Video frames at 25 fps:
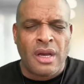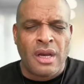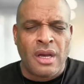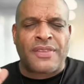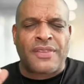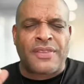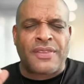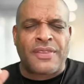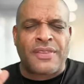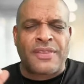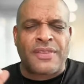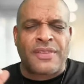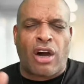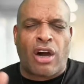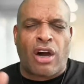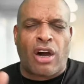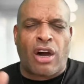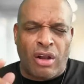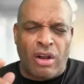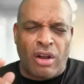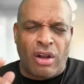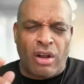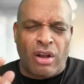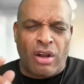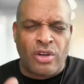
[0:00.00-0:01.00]
that they
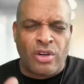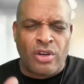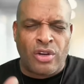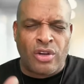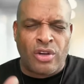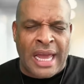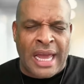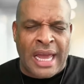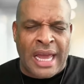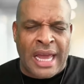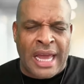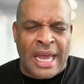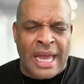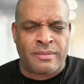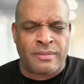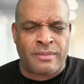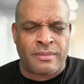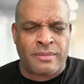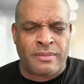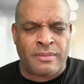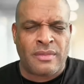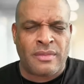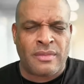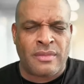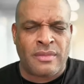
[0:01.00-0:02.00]
call on your name
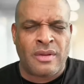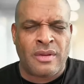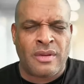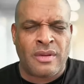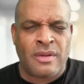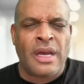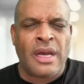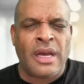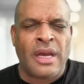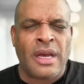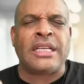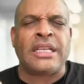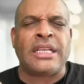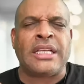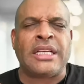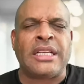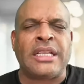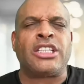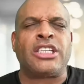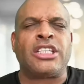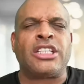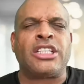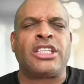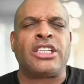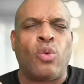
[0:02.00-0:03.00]
in
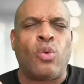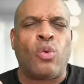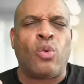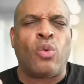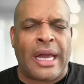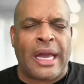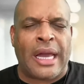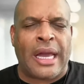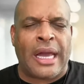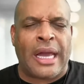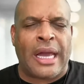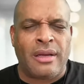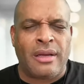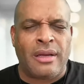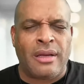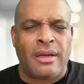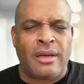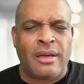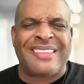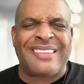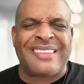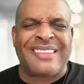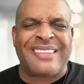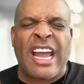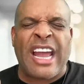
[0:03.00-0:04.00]
such a way
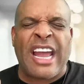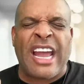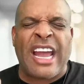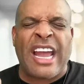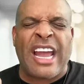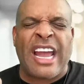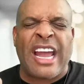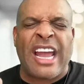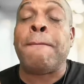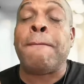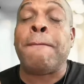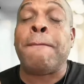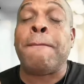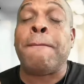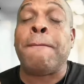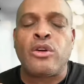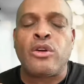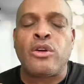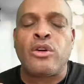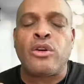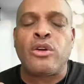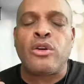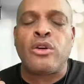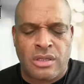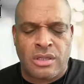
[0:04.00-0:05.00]
that they are
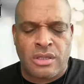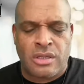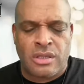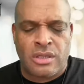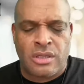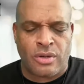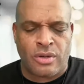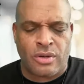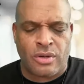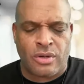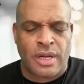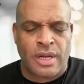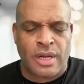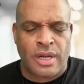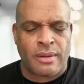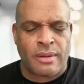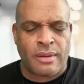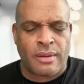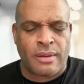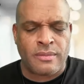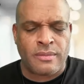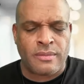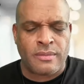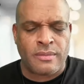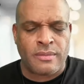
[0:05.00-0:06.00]
immersed into your name.
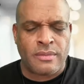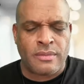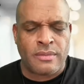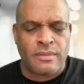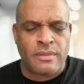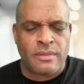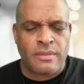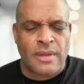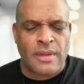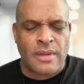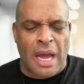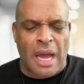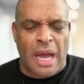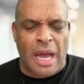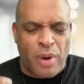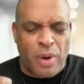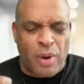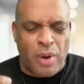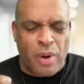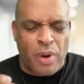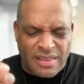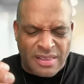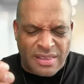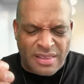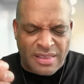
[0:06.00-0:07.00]
I
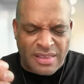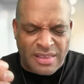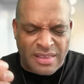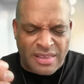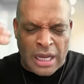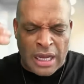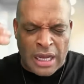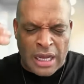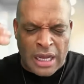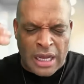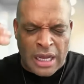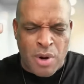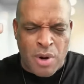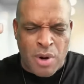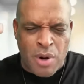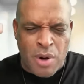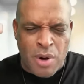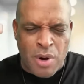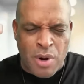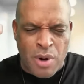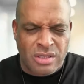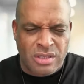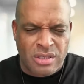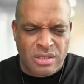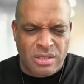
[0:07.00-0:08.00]
pray that they are
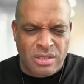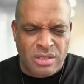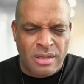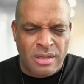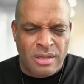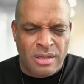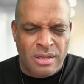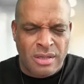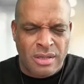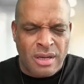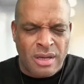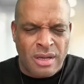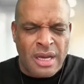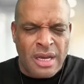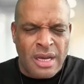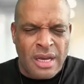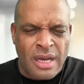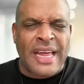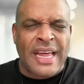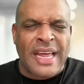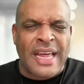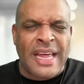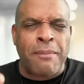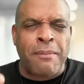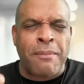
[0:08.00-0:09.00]
immersed.
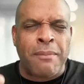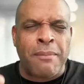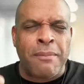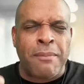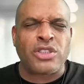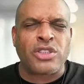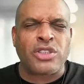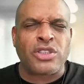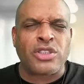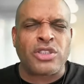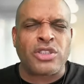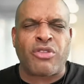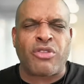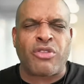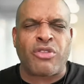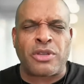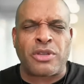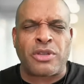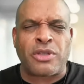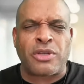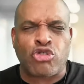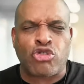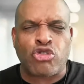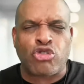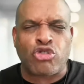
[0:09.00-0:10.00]
That immersion comes from
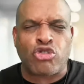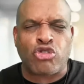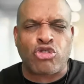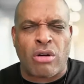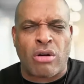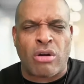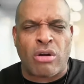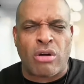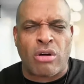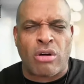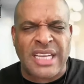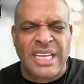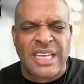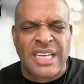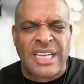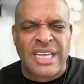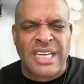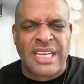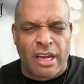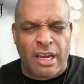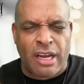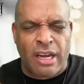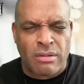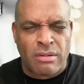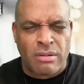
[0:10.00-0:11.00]
a strong
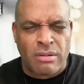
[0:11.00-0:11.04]
desire